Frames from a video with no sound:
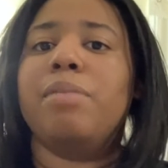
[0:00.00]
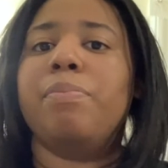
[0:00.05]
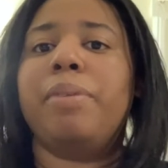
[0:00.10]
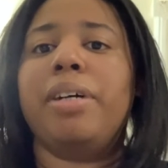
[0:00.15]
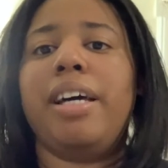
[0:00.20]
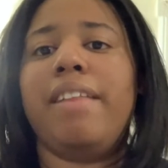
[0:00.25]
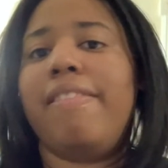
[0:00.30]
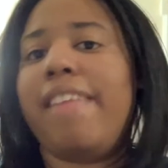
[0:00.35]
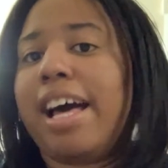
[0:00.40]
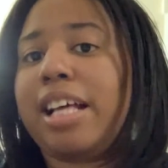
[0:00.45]

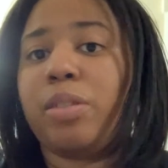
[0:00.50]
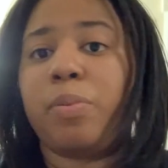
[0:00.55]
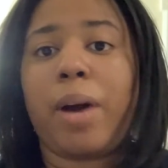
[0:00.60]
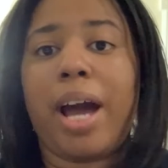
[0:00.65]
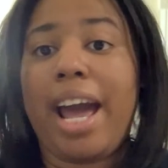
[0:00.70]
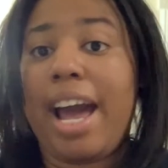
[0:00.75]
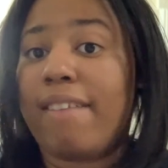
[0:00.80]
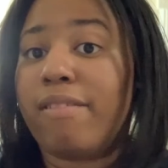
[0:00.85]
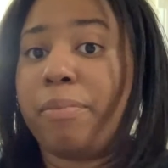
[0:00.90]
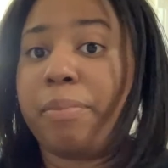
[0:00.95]
But that's why
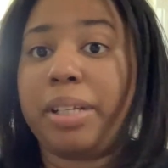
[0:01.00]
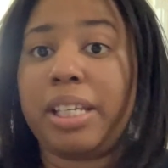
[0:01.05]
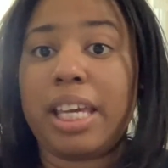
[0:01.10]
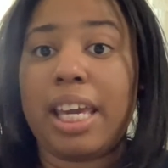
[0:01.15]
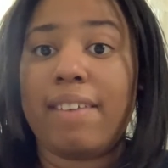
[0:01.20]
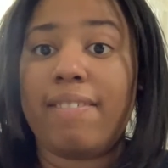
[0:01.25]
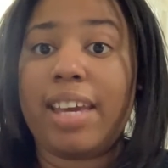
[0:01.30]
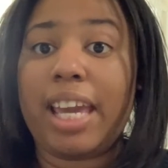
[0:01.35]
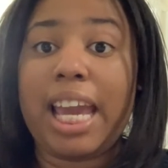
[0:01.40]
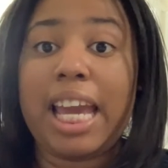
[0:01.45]
I haven't been
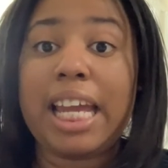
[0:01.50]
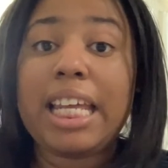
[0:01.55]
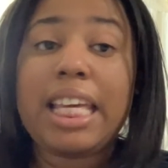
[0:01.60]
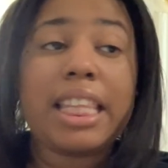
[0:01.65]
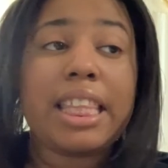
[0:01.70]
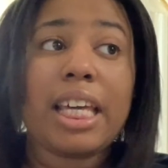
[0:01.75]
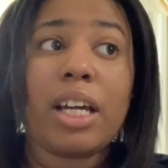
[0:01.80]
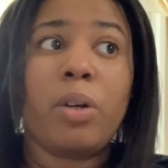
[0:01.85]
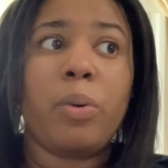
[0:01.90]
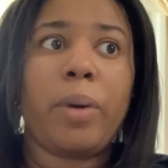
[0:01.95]
giving
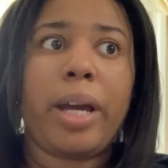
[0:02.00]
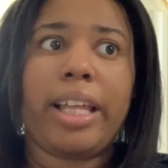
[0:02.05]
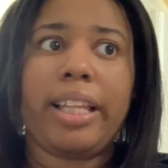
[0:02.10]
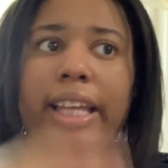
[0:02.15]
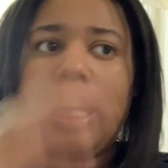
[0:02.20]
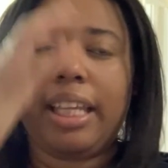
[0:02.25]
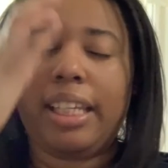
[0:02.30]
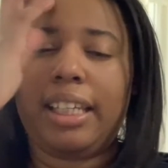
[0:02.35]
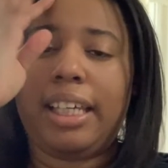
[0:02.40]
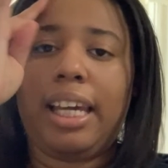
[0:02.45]
anything away
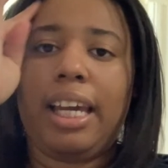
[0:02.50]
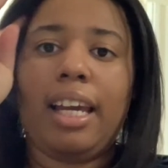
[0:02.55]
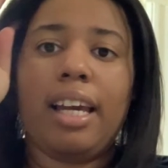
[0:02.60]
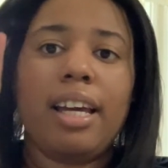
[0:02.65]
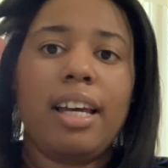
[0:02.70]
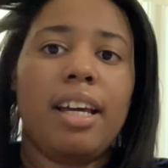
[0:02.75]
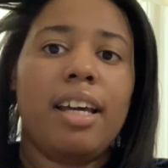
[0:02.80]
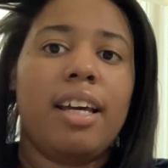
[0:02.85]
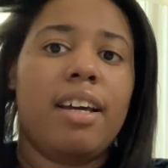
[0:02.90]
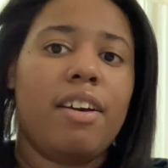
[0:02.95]
lately
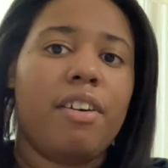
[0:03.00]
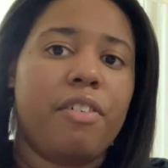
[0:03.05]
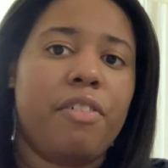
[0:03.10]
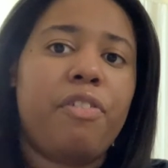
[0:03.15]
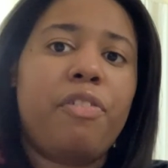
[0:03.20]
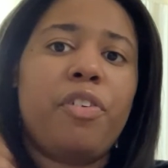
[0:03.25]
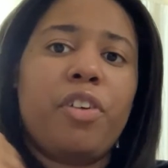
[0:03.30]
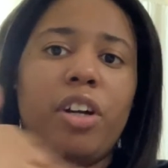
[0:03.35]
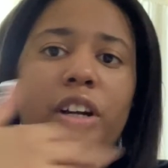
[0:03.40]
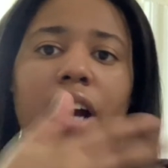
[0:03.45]

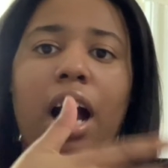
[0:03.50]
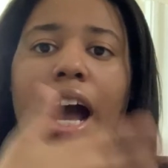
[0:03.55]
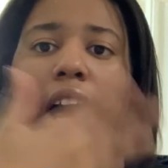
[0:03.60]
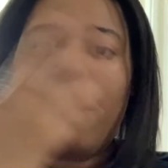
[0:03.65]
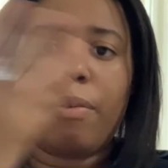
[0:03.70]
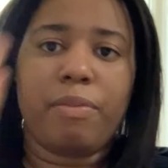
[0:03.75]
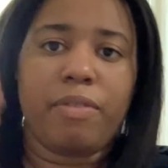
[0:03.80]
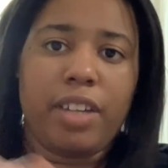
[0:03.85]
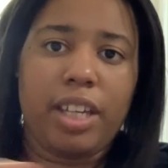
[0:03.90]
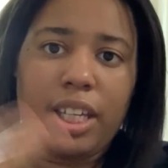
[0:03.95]
for
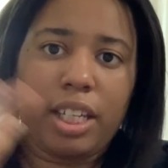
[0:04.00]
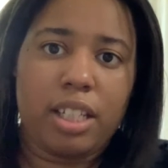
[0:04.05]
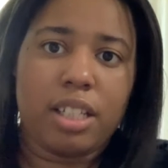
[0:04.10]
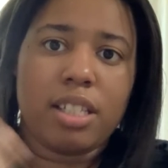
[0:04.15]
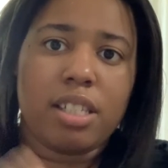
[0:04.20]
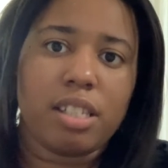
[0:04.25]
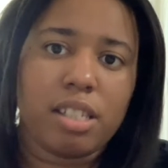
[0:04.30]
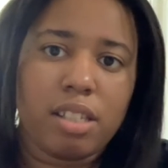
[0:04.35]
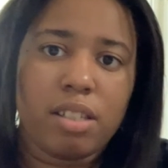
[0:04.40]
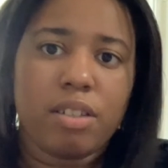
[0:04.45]

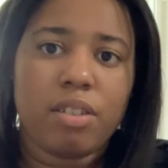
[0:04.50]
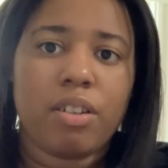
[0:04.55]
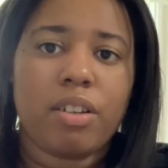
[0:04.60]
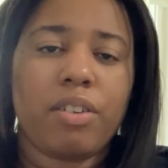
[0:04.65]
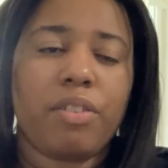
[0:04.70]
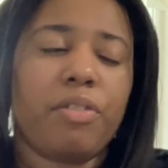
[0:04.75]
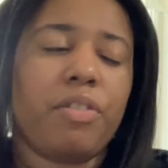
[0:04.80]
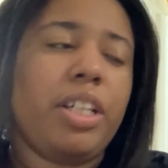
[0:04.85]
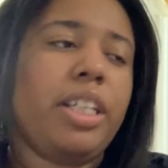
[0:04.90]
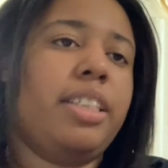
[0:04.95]
obvious
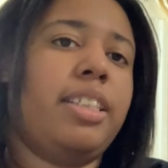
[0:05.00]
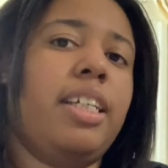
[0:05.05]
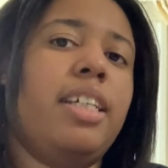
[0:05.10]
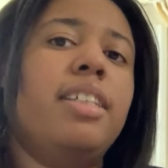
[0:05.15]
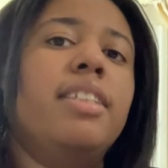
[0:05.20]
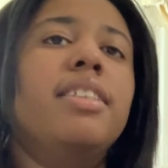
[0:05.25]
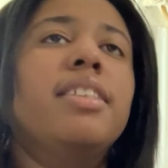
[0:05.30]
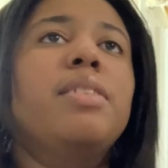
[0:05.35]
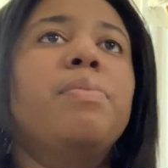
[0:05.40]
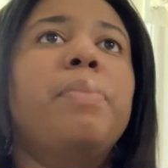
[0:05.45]

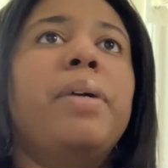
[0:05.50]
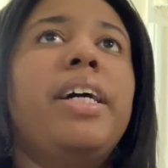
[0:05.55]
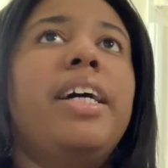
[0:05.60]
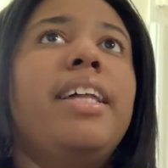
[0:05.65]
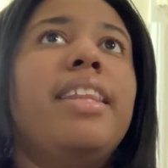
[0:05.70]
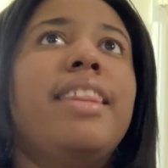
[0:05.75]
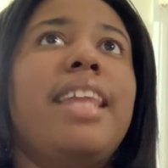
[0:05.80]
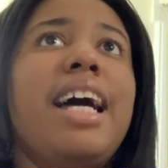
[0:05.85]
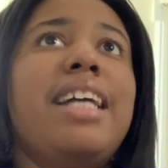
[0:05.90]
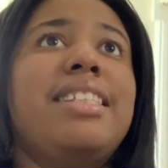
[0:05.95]
reasons.
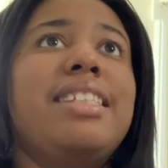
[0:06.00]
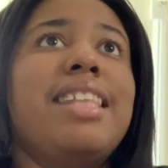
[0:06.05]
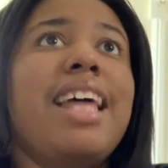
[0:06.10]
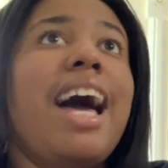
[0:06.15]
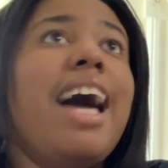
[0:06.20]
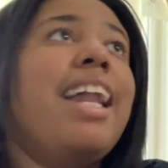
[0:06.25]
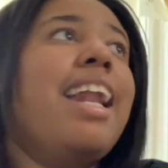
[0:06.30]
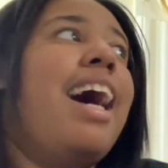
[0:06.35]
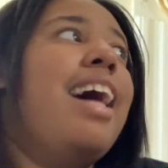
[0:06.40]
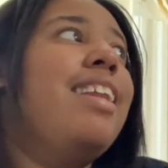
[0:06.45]
But that's
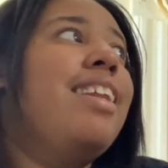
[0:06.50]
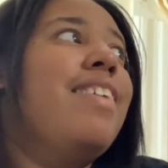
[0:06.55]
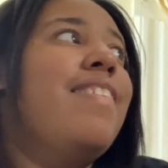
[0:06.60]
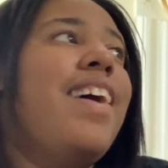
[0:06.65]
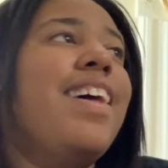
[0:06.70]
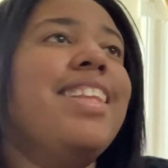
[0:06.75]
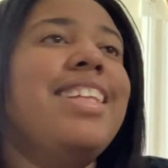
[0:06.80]
that. I love how